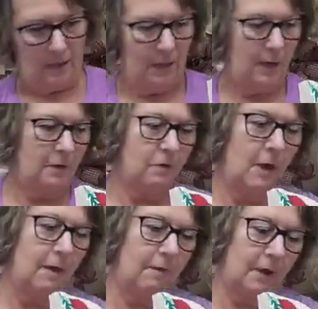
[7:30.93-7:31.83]
And I do
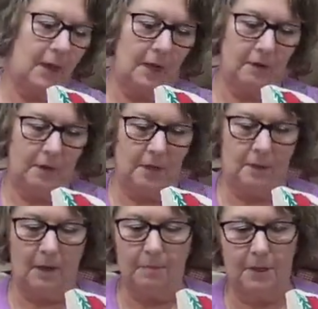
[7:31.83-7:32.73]
have a candle in
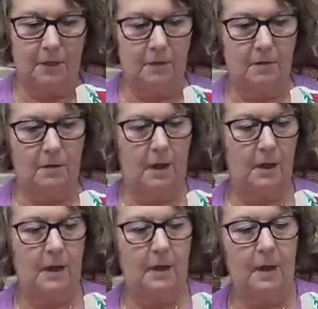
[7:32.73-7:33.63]
that, but it's
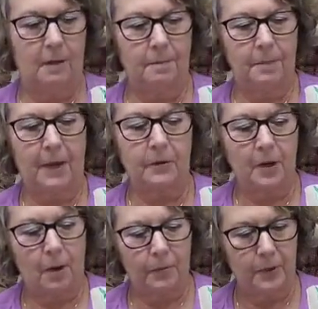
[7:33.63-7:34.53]
a battery
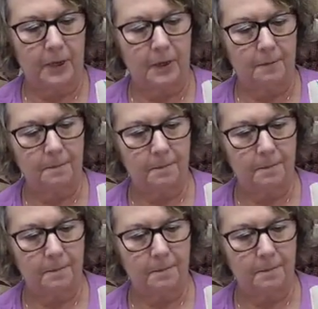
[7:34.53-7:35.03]
operated,